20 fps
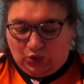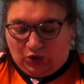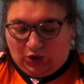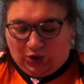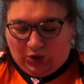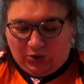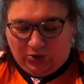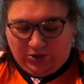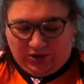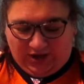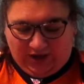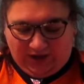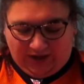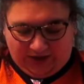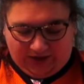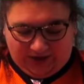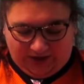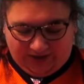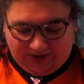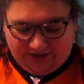
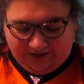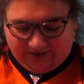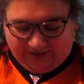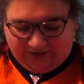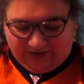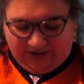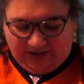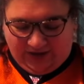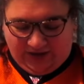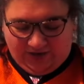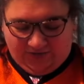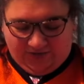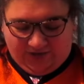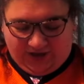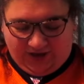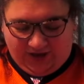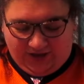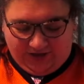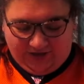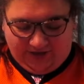Okay, that's
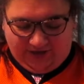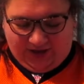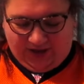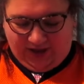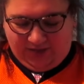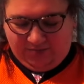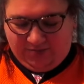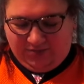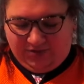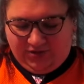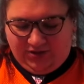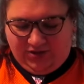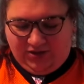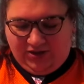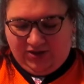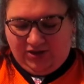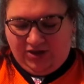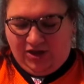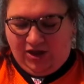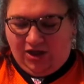right on top.
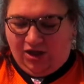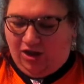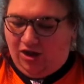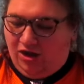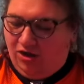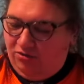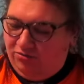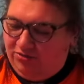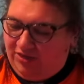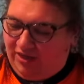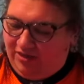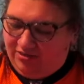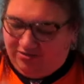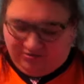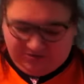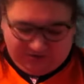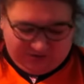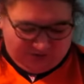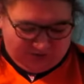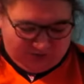Oh,
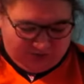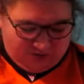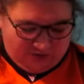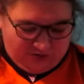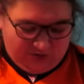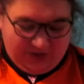that's cool.